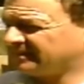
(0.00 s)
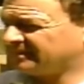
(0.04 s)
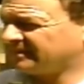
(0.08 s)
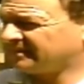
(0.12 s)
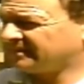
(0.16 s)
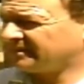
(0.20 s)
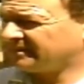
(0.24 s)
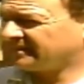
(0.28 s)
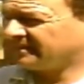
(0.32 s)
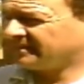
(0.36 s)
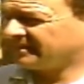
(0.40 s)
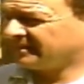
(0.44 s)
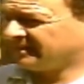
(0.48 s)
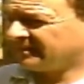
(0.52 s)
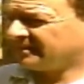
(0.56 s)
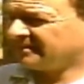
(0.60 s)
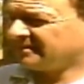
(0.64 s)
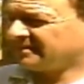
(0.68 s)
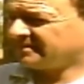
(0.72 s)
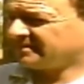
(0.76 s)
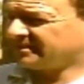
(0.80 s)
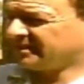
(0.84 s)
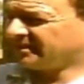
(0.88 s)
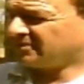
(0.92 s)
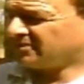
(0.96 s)
introduce
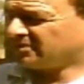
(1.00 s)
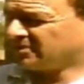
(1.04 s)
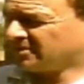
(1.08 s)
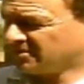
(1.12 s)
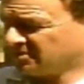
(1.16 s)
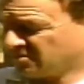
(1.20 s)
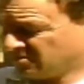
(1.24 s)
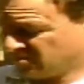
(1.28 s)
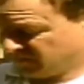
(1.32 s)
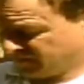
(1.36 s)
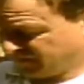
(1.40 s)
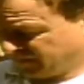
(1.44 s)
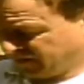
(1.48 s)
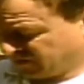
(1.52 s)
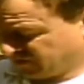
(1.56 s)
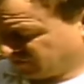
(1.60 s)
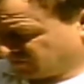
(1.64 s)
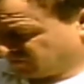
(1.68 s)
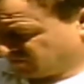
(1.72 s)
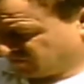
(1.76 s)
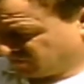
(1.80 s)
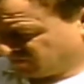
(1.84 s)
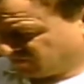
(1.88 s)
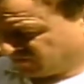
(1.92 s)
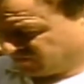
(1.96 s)
himself and he
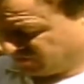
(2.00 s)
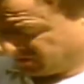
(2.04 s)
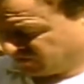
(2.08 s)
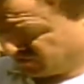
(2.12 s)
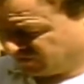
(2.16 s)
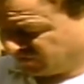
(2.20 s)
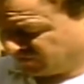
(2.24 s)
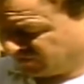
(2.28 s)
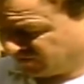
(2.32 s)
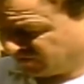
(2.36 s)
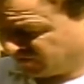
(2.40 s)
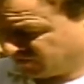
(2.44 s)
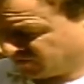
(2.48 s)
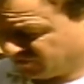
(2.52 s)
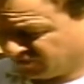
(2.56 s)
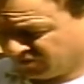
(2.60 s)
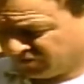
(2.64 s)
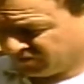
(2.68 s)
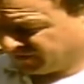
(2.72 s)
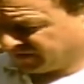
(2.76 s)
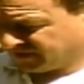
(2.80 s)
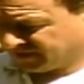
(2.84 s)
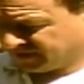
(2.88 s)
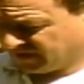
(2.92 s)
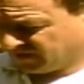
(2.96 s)
also does not have
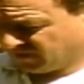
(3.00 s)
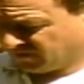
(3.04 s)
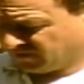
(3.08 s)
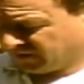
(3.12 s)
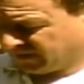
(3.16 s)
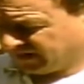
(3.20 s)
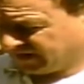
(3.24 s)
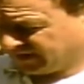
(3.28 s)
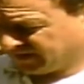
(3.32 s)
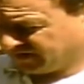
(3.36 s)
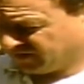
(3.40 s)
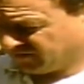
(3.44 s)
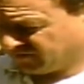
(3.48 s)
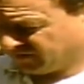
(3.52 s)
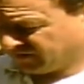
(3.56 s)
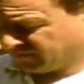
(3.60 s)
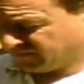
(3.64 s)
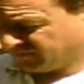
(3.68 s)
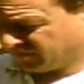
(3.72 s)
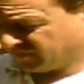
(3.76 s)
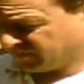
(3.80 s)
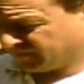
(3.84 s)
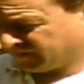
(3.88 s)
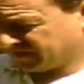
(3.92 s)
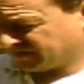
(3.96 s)
permission to give us any
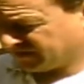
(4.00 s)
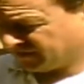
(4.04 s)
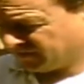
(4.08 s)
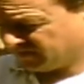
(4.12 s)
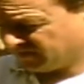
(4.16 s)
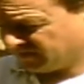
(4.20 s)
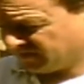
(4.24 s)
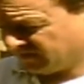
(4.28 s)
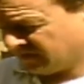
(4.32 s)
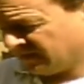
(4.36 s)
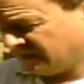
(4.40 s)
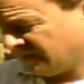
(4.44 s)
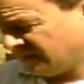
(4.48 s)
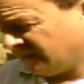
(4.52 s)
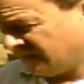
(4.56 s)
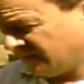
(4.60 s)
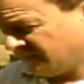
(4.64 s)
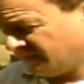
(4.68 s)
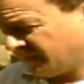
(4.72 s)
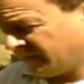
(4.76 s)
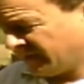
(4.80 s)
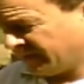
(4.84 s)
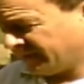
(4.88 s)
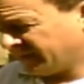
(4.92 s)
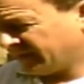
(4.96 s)
information.
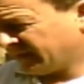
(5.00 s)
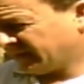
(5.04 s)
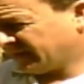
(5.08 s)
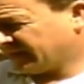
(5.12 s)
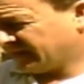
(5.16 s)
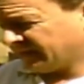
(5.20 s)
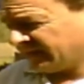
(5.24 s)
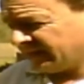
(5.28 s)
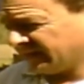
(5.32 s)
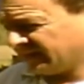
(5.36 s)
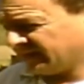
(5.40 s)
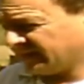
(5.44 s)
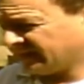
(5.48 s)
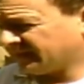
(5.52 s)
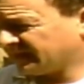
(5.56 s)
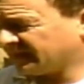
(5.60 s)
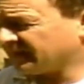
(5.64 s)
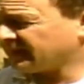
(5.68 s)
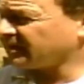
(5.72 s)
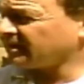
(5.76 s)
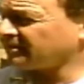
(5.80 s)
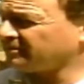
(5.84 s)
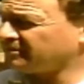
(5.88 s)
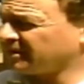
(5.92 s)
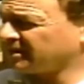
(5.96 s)
We
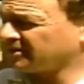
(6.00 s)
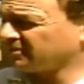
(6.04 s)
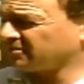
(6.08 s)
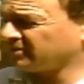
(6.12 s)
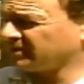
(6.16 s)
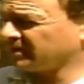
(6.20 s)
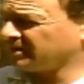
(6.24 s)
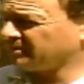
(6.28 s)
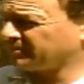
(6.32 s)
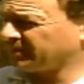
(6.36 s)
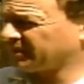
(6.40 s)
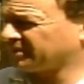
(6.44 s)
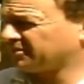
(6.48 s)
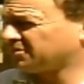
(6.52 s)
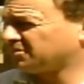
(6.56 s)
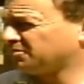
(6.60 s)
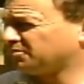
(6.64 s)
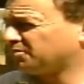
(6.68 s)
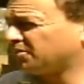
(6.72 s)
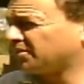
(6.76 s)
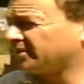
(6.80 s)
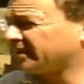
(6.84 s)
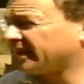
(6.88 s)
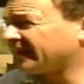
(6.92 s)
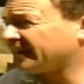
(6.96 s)
want to know how many
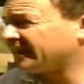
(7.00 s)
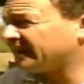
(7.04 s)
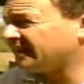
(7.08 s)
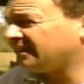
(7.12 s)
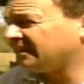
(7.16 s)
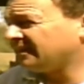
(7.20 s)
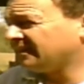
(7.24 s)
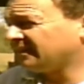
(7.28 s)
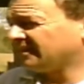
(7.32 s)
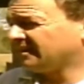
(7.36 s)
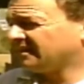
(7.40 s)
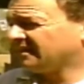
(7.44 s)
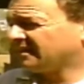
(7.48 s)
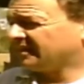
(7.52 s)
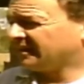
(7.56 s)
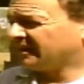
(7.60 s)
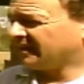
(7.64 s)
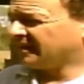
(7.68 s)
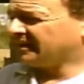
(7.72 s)
mares there are on the blood